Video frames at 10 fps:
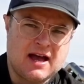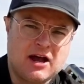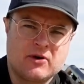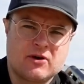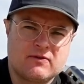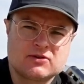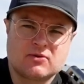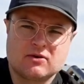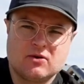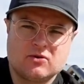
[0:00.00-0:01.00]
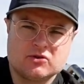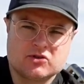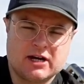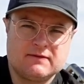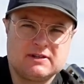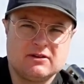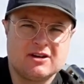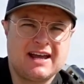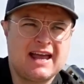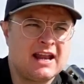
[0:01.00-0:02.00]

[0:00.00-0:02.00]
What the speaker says: I went over to our local Triumph dealer.